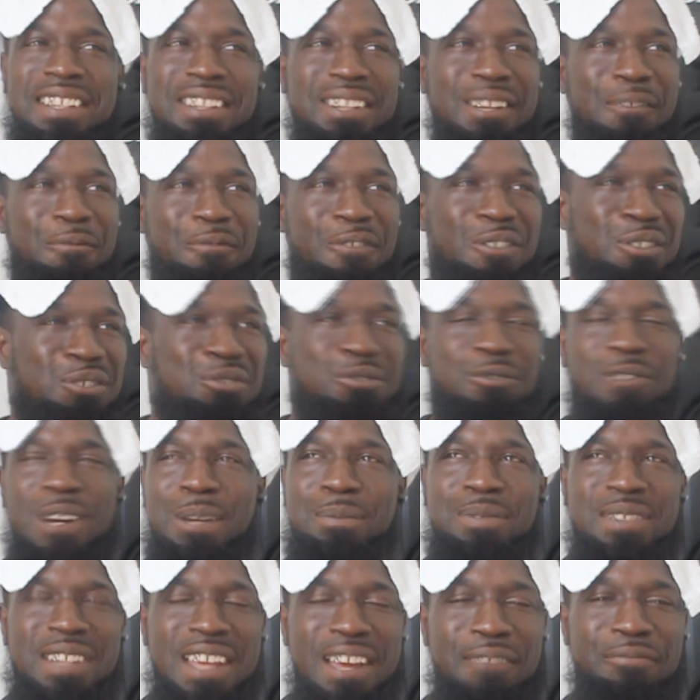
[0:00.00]
the different
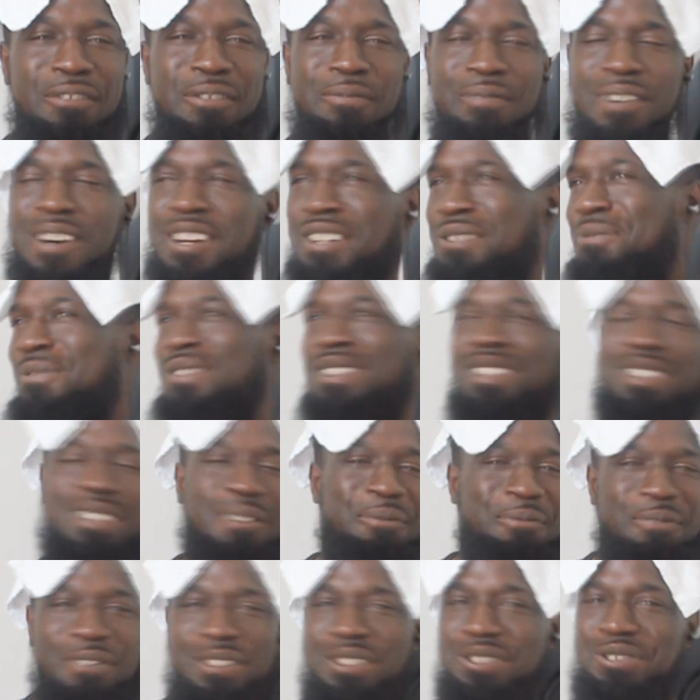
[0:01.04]
trips, every verse was
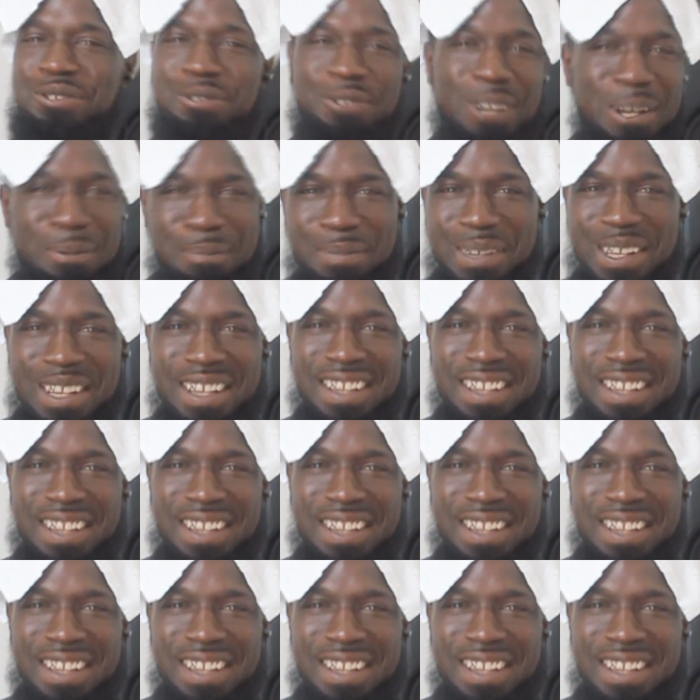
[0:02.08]
a different trip.